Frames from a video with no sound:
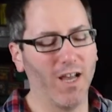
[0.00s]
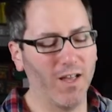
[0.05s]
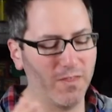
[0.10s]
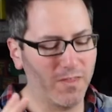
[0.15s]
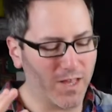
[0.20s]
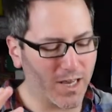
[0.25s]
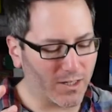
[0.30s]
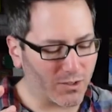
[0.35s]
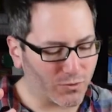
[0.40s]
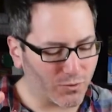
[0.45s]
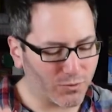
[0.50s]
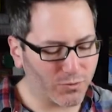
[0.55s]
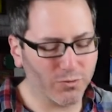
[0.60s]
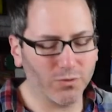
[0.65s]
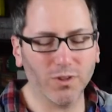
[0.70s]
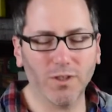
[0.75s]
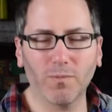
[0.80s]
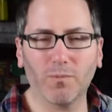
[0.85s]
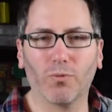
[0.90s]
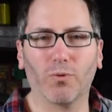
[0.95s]
that
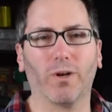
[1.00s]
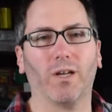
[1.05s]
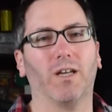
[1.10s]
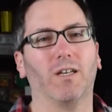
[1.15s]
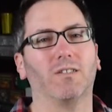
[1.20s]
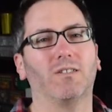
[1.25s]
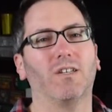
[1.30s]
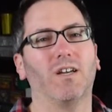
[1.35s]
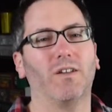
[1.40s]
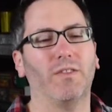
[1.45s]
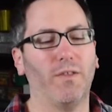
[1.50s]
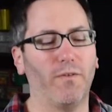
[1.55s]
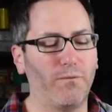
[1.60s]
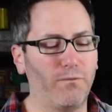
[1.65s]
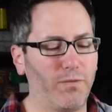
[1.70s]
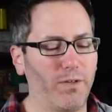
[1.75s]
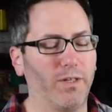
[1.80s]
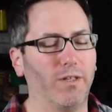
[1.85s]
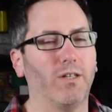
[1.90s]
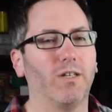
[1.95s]
truly brings the
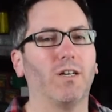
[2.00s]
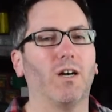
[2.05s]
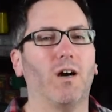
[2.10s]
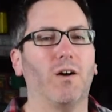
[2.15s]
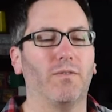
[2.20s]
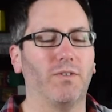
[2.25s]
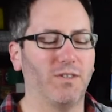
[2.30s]
feeling of